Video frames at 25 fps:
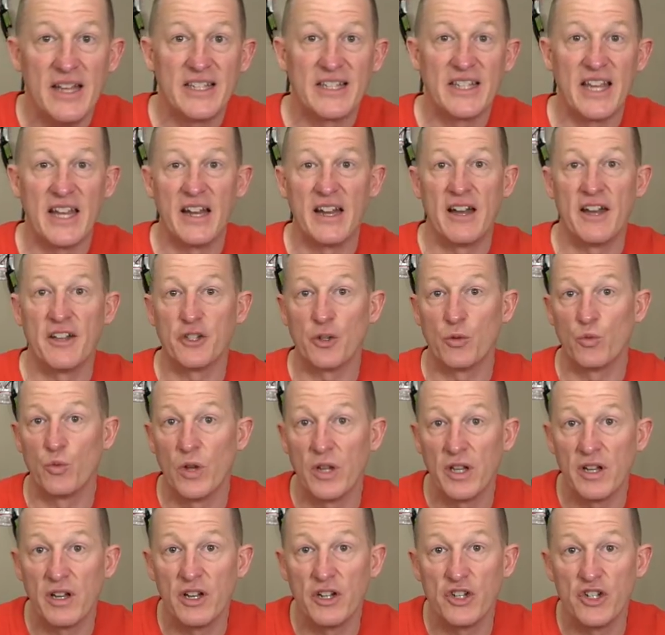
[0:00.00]
Sena does a
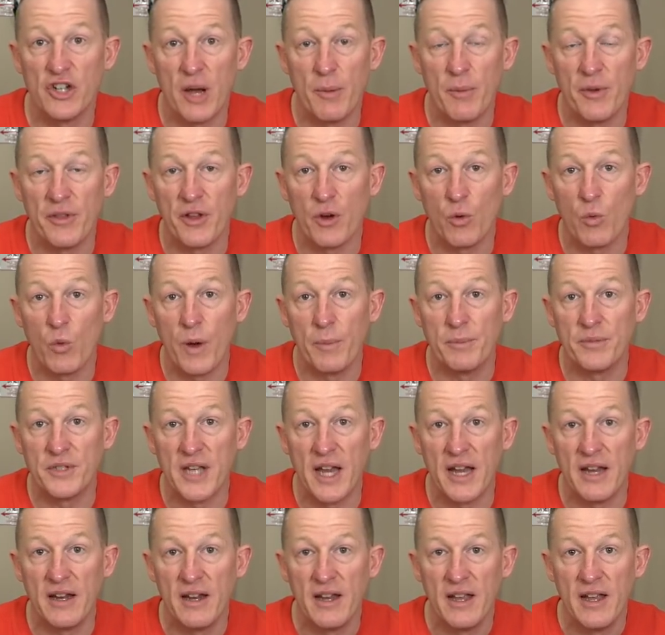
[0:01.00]
really good job on their
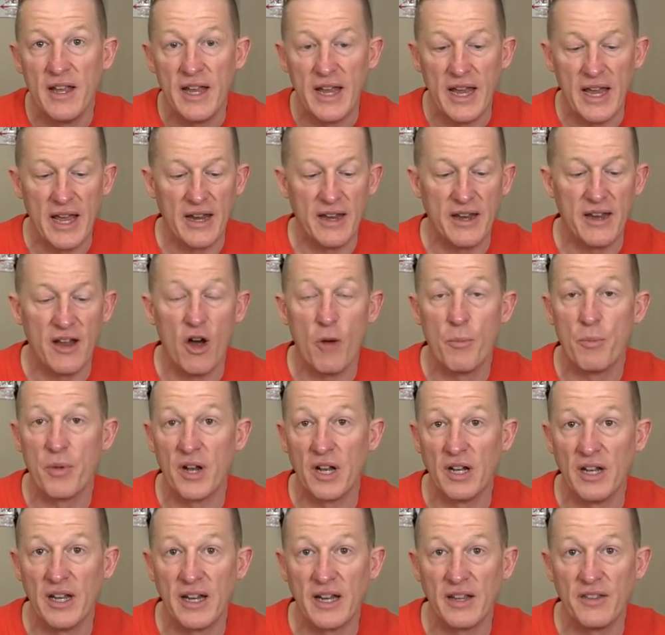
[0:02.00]
website, and I'll put
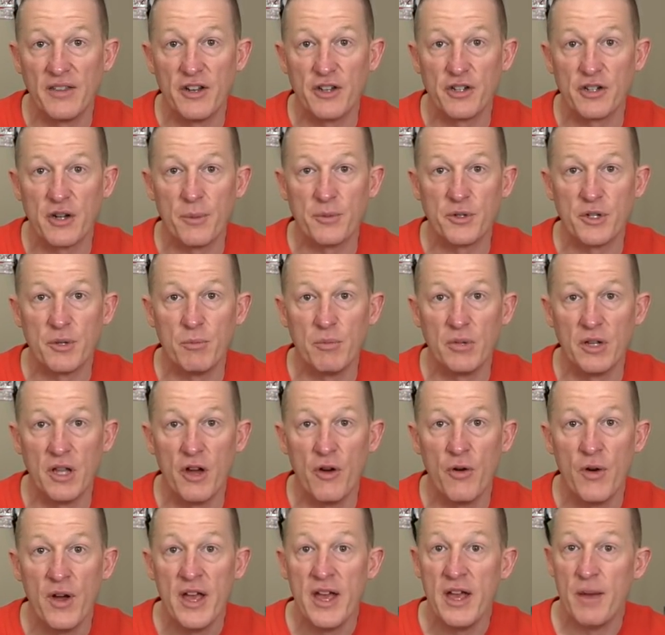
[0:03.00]
a link in the description
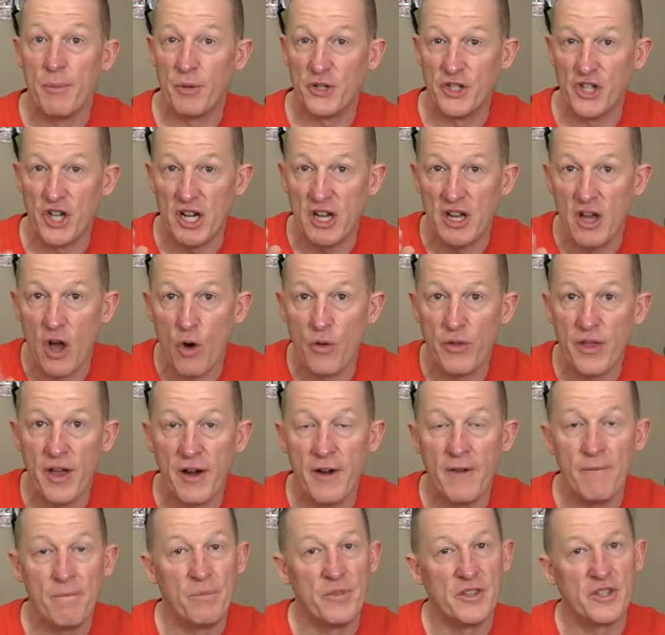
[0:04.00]
below, but you go
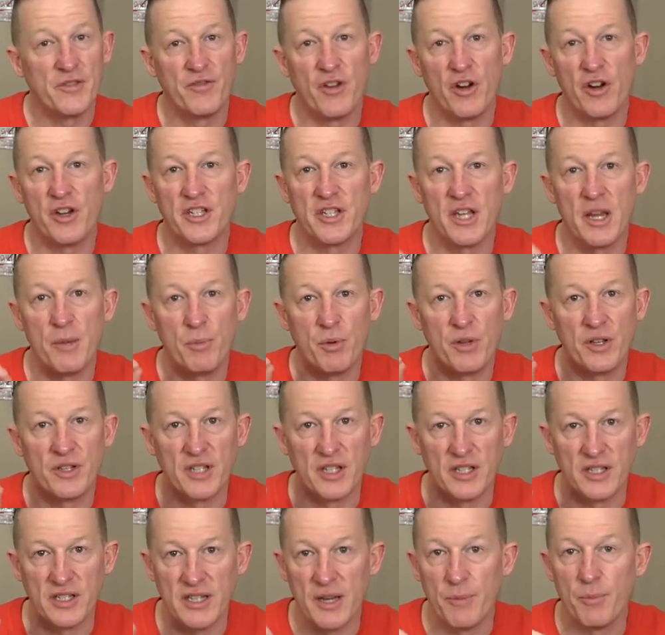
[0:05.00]
there, it's very simple. It's
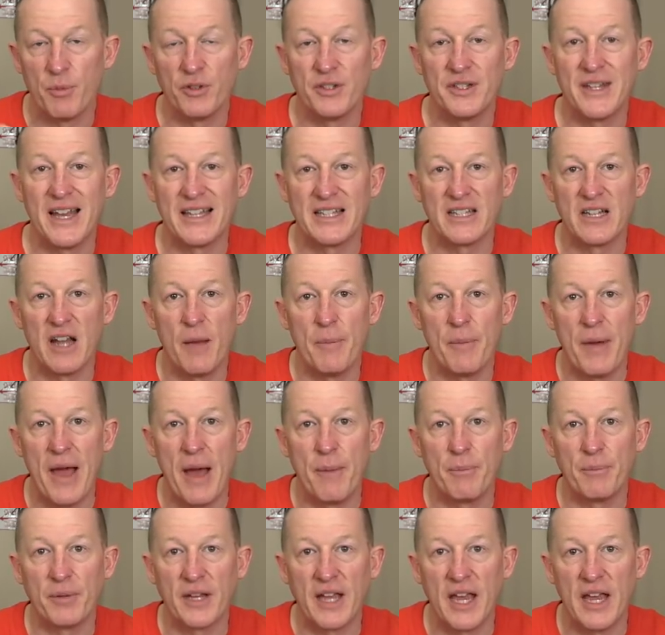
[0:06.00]
a simple desktop
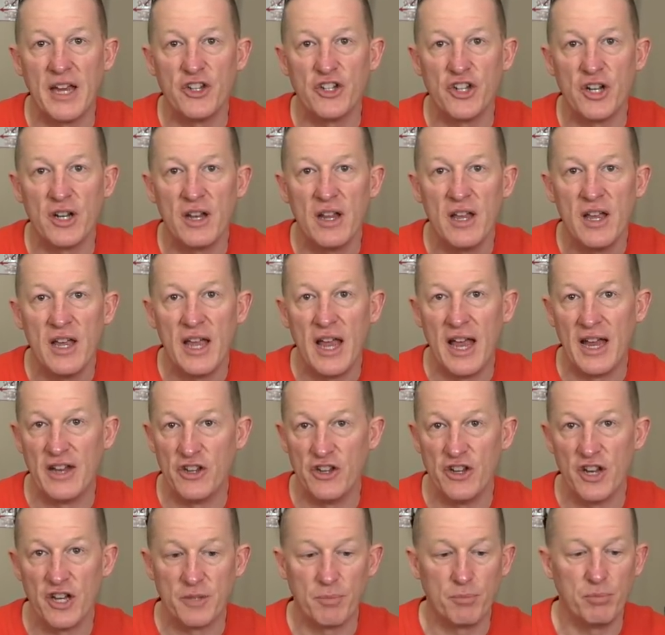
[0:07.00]
application, and
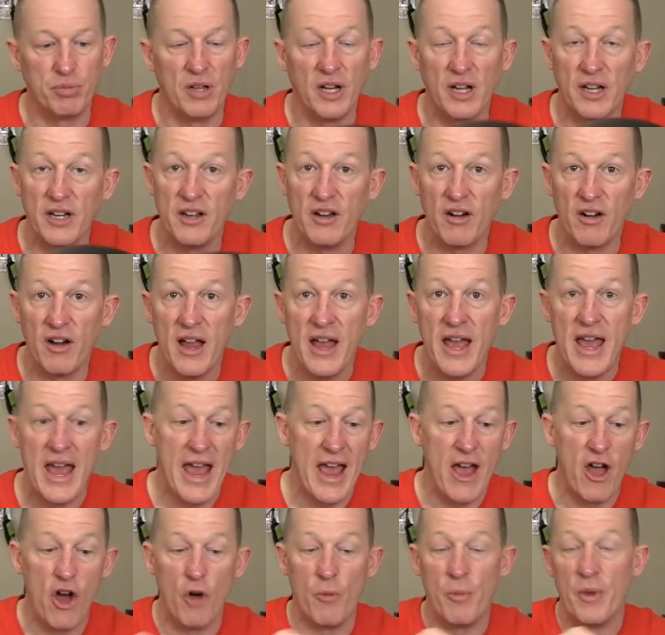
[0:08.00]
you just plug your
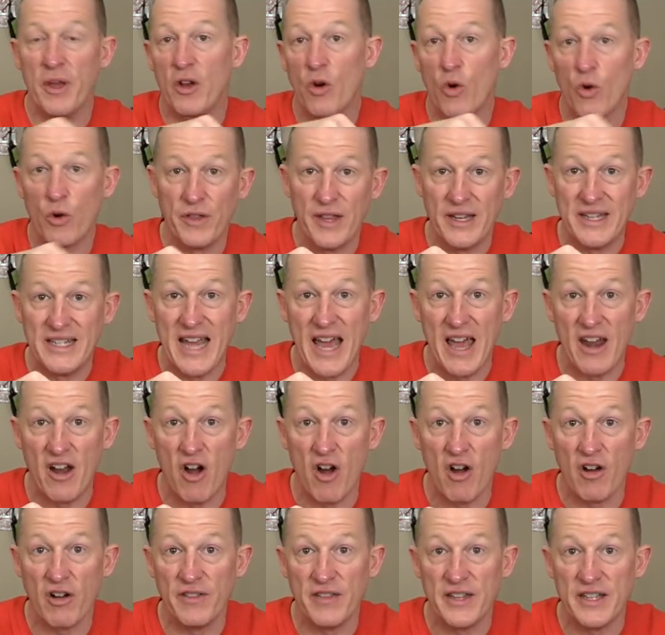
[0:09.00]
helmet or the
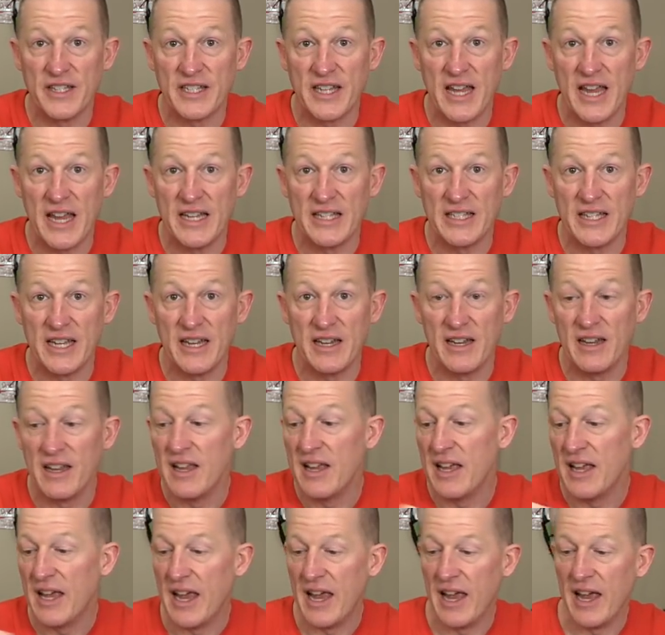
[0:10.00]
10R in this case in
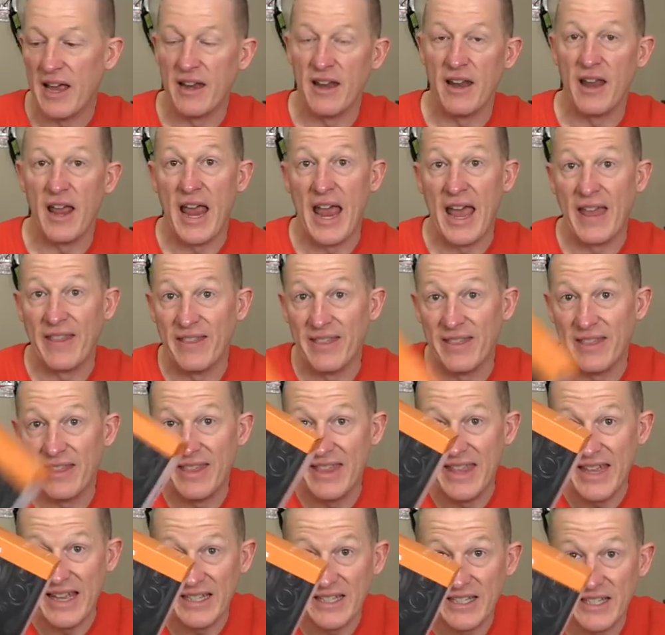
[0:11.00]
and, and
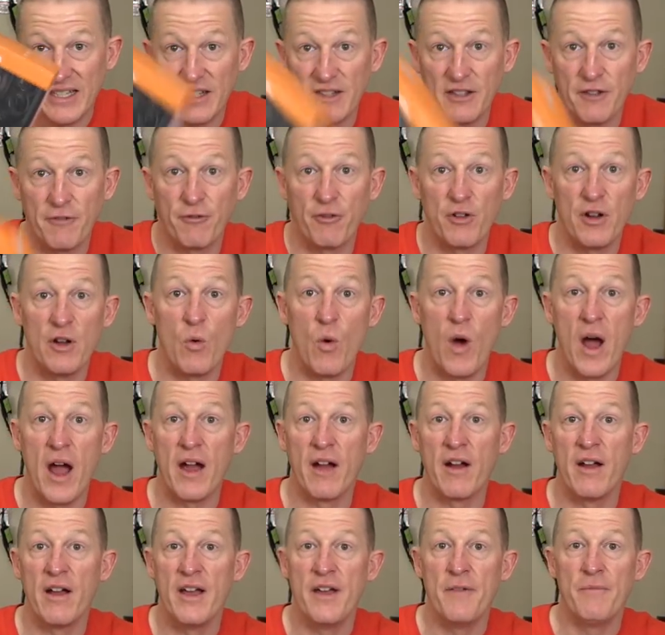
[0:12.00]
this, the
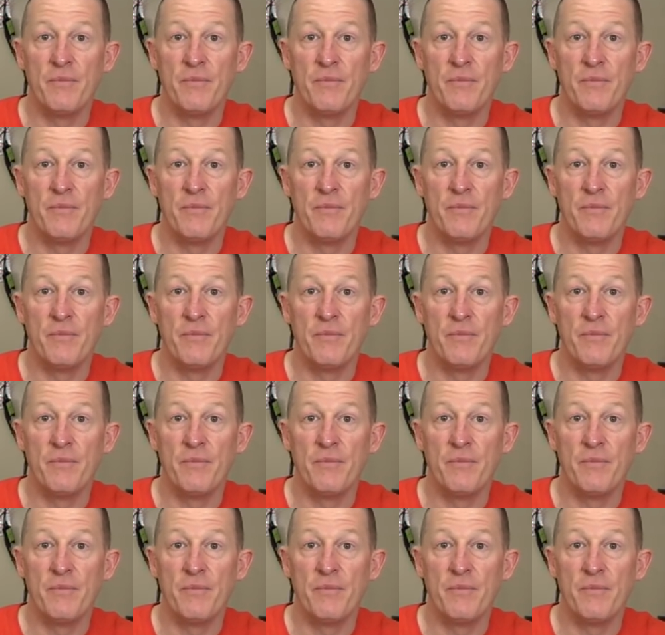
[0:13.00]
FreeWire,